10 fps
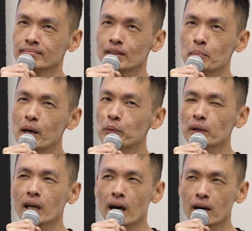The men we
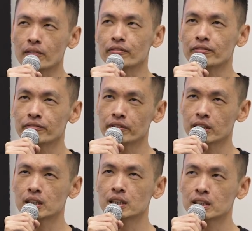loved,
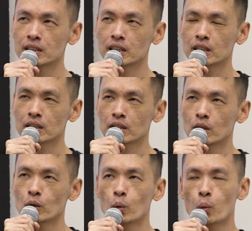
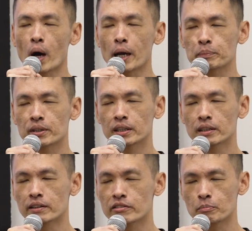who wiped the
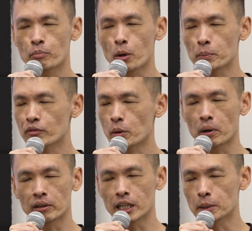disappointment from
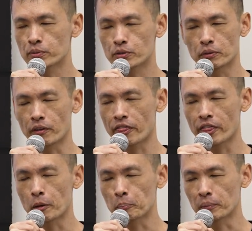our lips with a
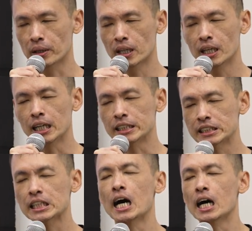thumb, a
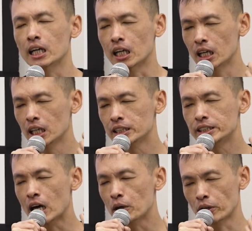tongue
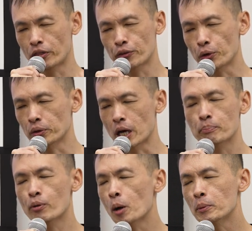down the throat, a
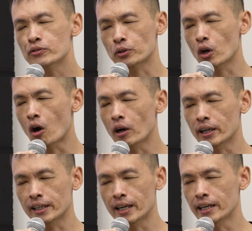promise to call
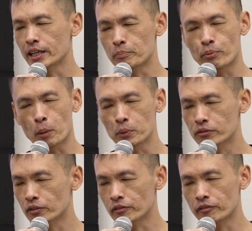again and a promise
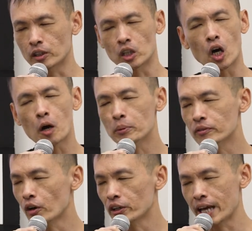fulfilled long
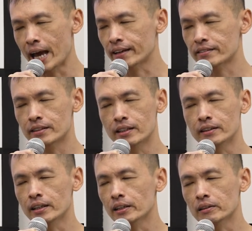before the accident,
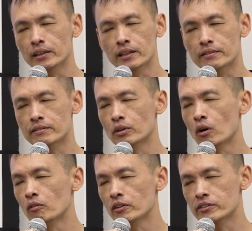the illness, the
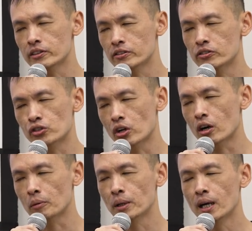overseas
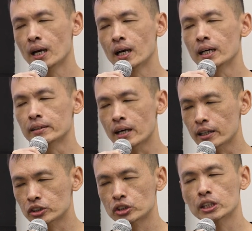job, a
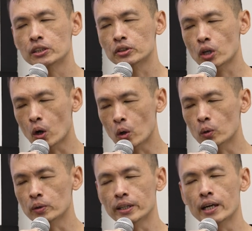touch turned
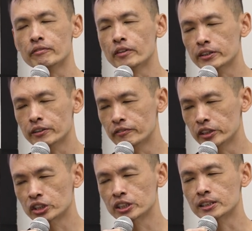cold, the averted
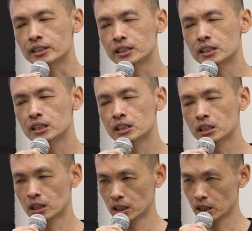vision,
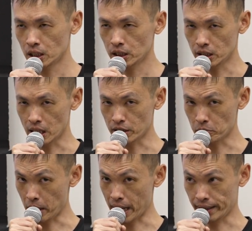the other
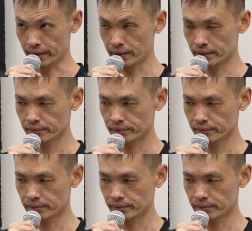man.